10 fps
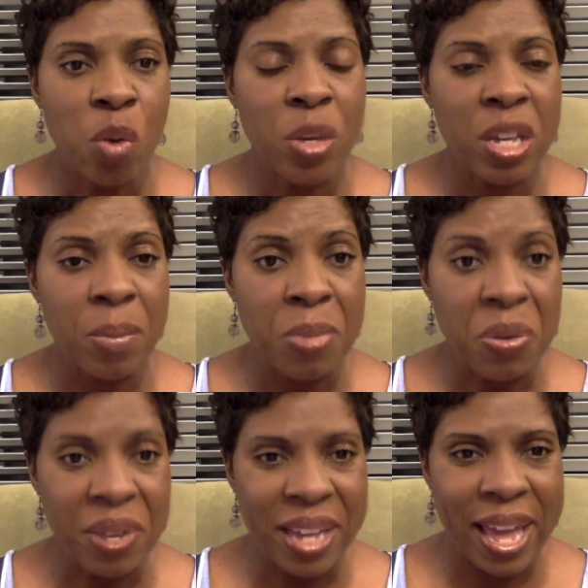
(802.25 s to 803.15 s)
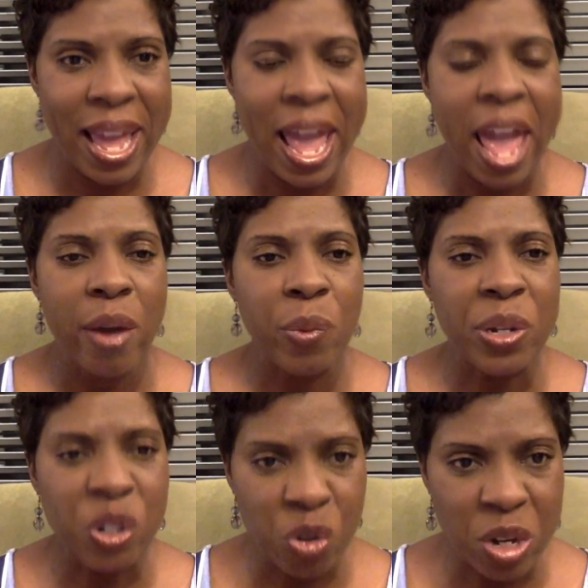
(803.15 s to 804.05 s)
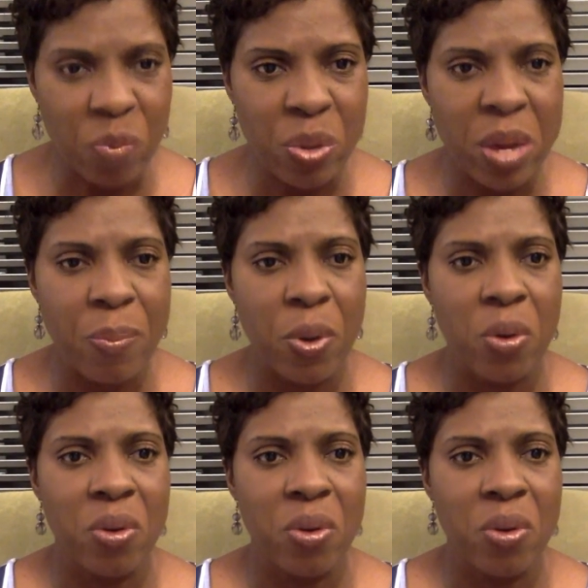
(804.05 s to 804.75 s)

we communicate, and we treat people